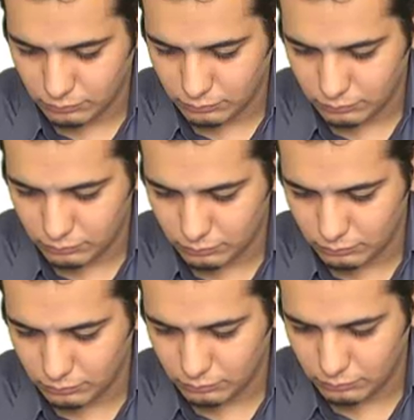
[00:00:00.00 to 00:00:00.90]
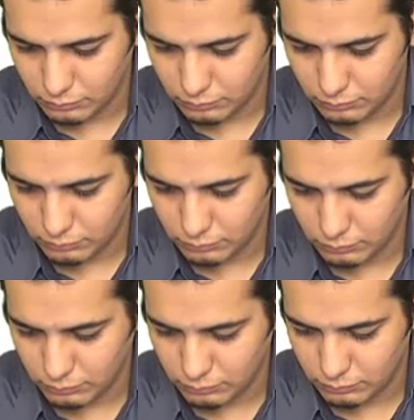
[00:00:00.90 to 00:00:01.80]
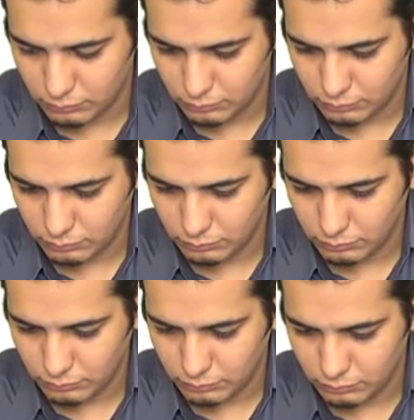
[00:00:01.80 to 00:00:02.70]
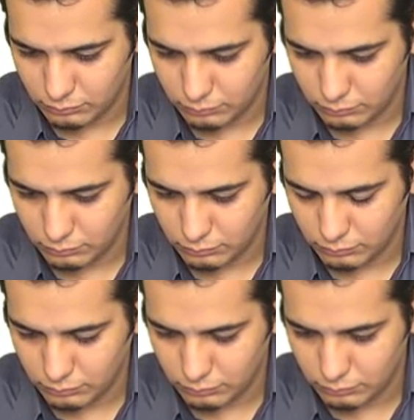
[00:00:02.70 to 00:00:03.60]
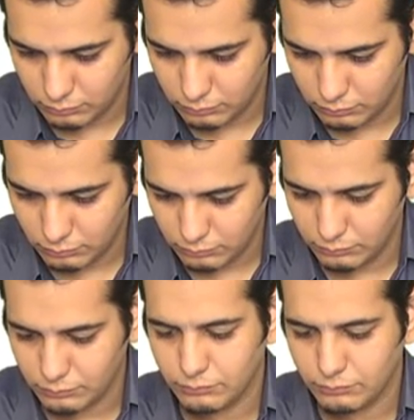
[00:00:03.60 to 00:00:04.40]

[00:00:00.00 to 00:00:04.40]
(no one is talking)